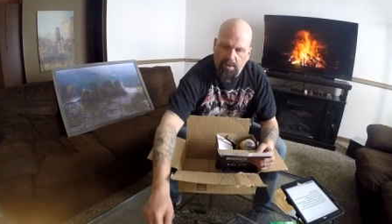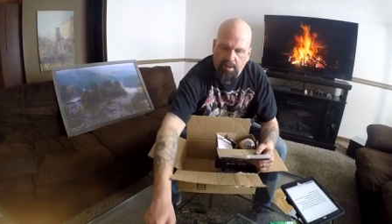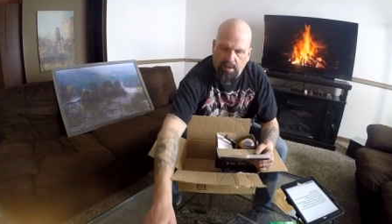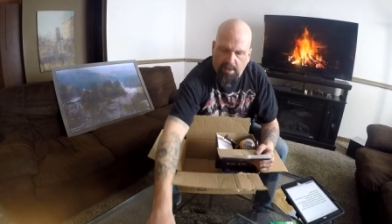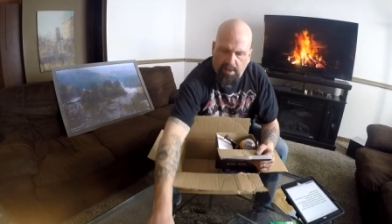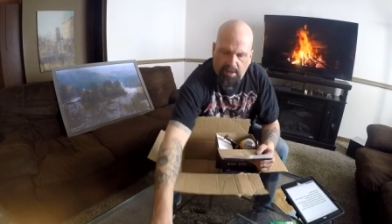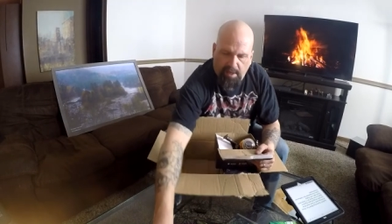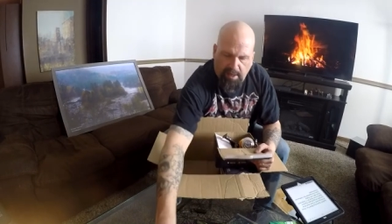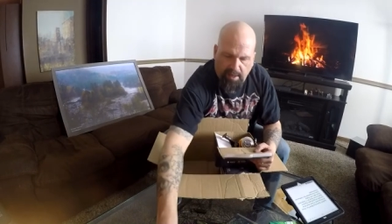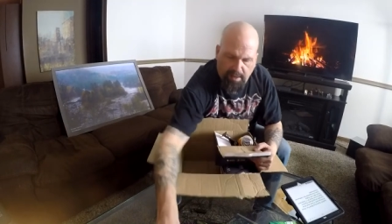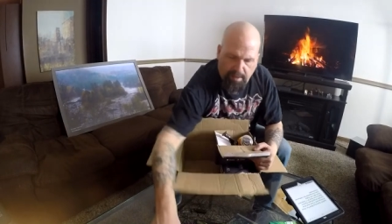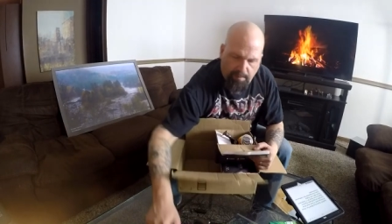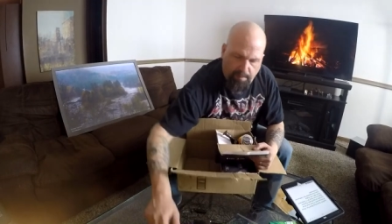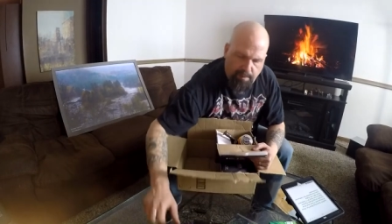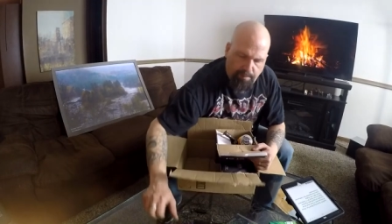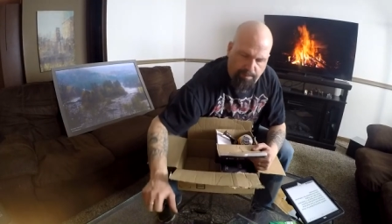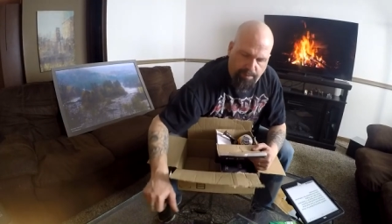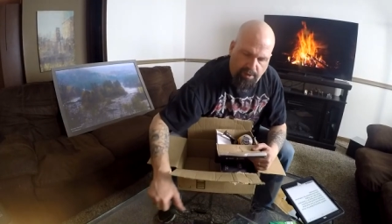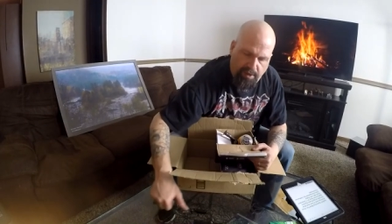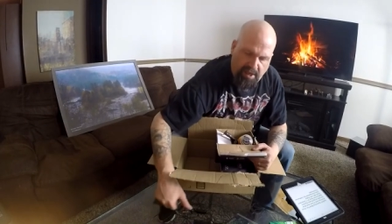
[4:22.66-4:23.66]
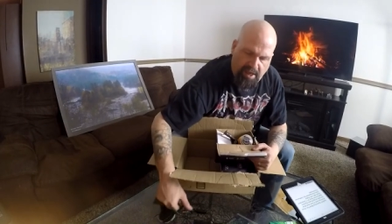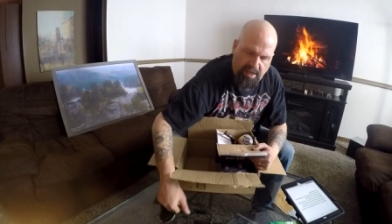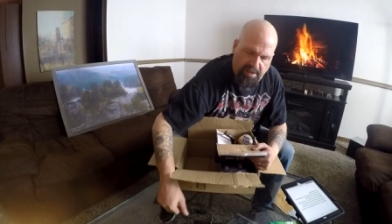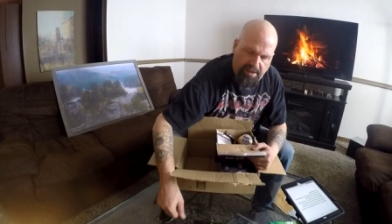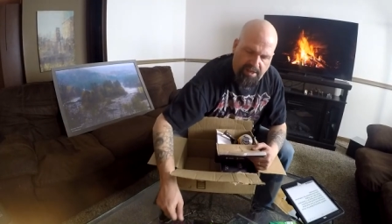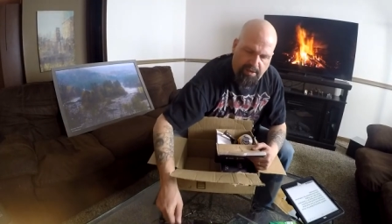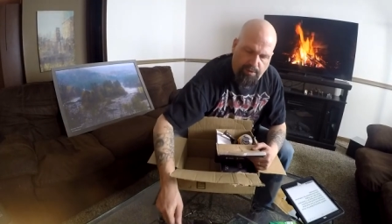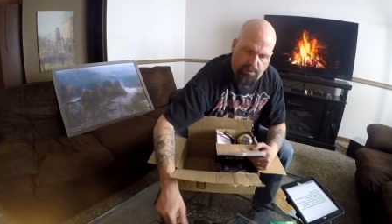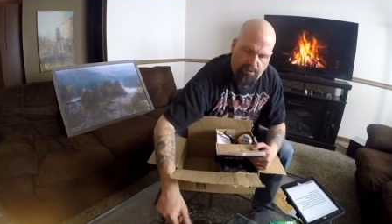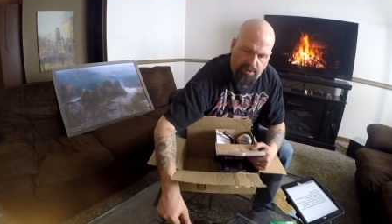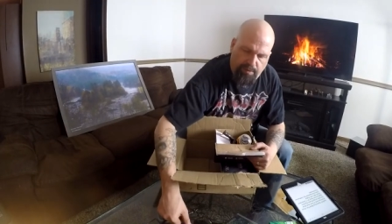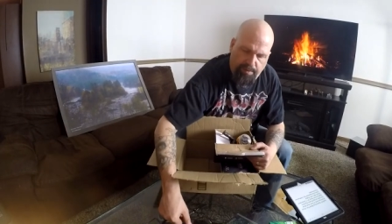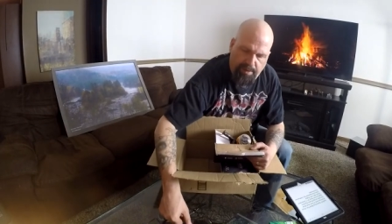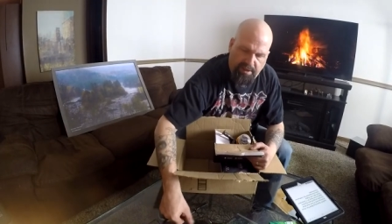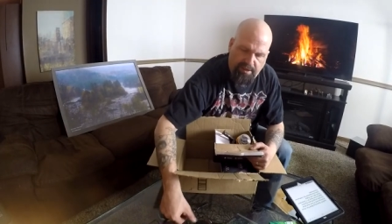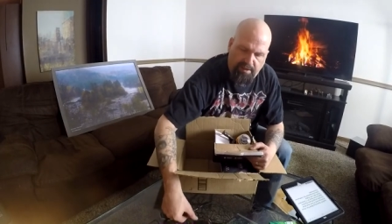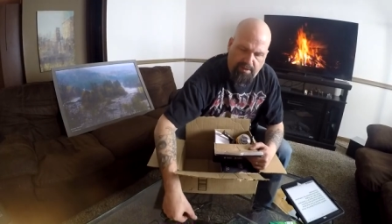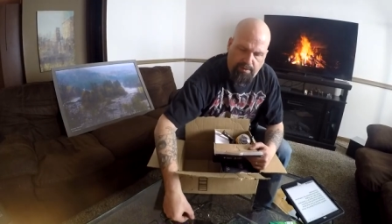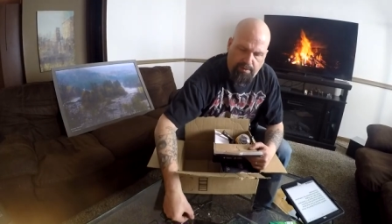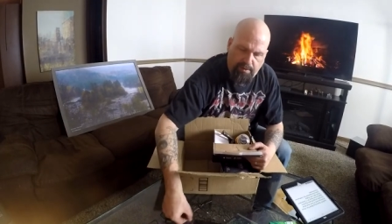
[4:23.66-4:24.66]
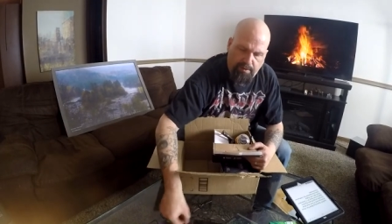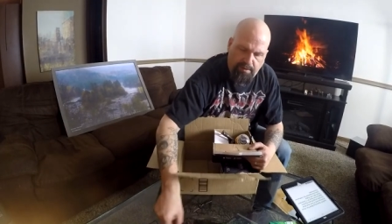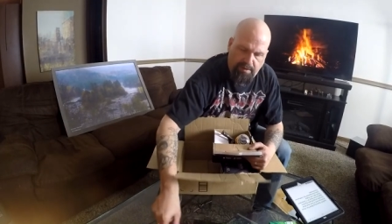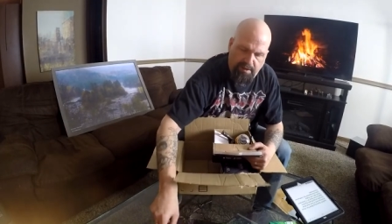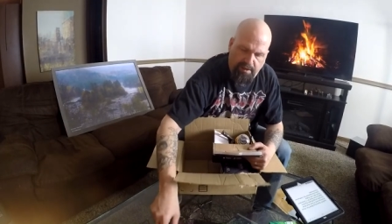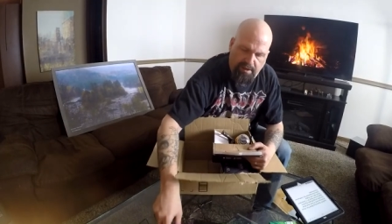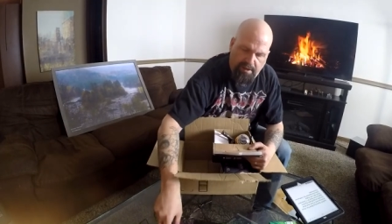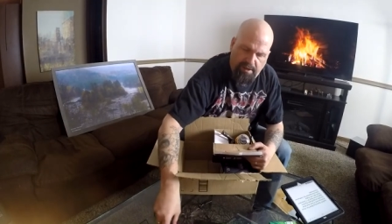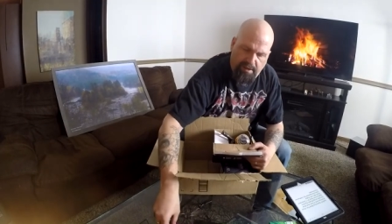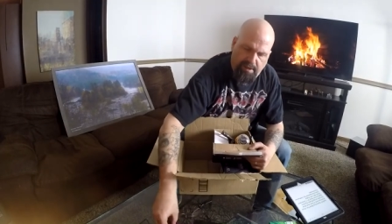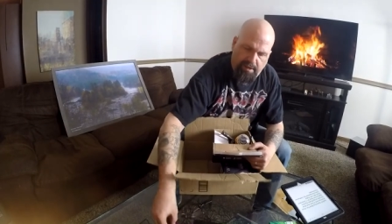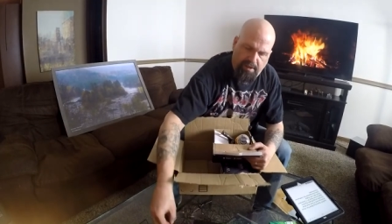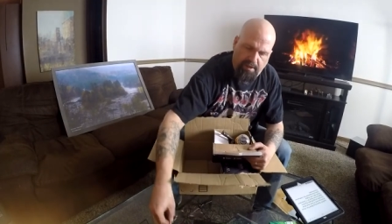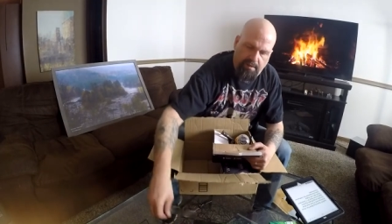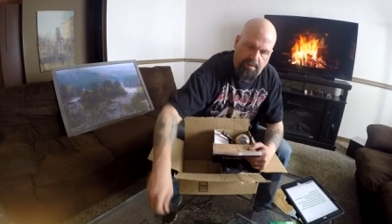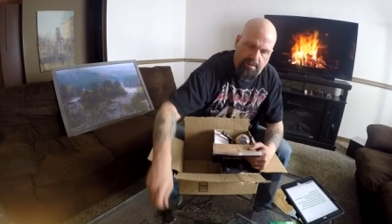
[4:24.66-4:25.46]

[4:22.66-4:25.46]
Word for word: Alright, I'm going to put on the little spectacles there.